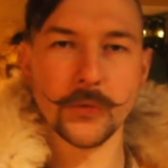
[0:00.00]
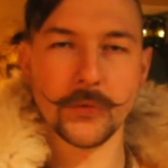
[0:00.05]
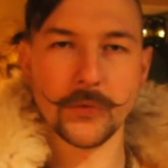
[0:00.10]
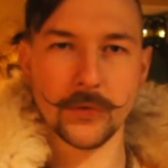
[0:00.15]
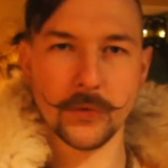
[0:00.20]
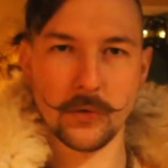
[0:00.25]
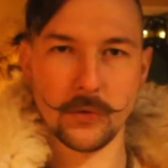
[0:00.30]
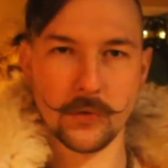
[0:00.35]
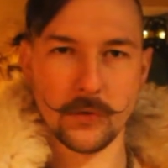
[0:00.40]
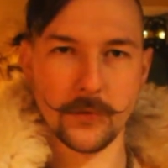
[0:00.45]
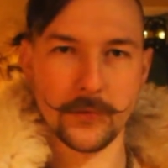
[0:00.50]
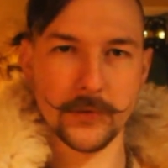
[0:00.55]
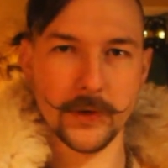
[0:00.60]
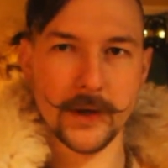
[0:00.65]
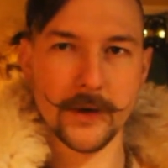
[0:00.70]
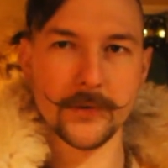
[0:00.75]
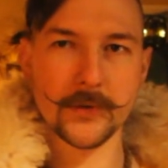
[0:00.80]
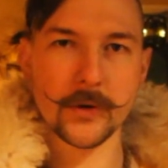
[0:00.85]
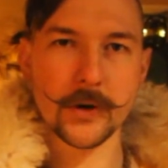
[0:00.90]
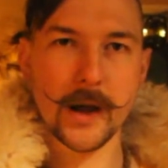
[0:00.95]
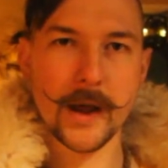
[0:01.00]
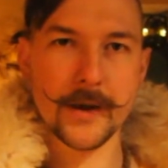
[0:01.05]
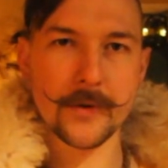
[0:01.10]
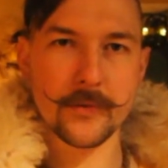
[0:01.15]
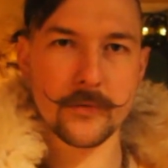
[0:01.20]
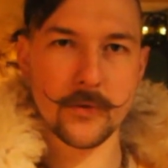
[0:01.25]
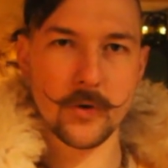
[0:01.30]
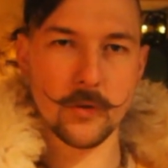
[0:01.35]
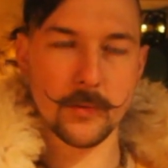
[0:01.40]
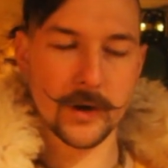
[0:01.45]
floral flavor and
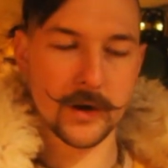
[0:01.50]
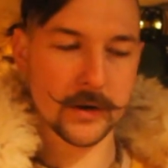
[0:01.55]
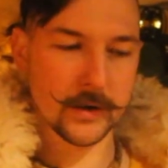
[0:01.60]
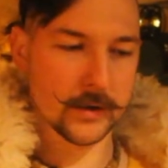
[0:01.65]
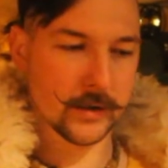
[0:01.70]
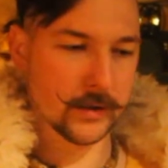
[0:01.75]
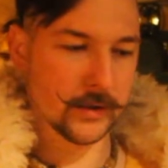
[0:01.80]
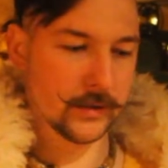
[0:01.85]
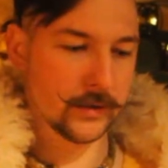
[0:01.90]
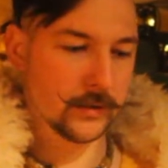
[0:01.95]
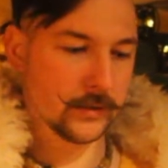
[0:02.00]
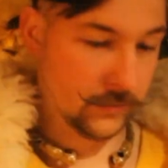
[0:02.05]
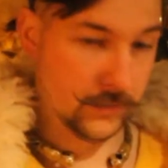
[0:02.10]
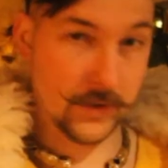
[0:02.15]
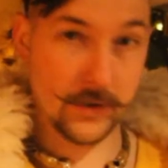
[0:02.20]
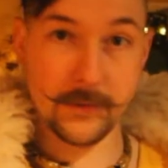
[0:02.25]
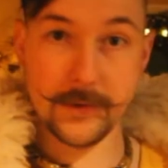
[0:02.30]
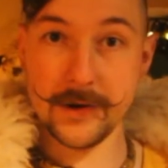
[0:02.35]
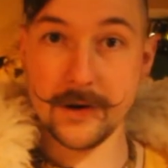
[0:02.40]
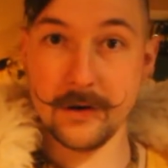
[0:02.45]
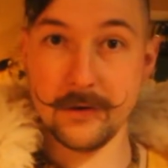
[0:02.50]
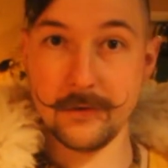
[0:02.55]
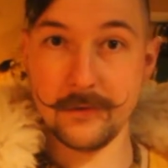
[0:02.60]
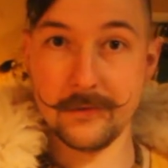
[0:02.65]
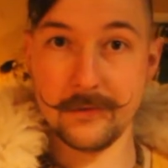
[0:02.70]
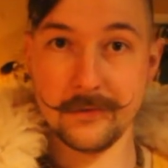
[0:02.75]
aroma. Here we go.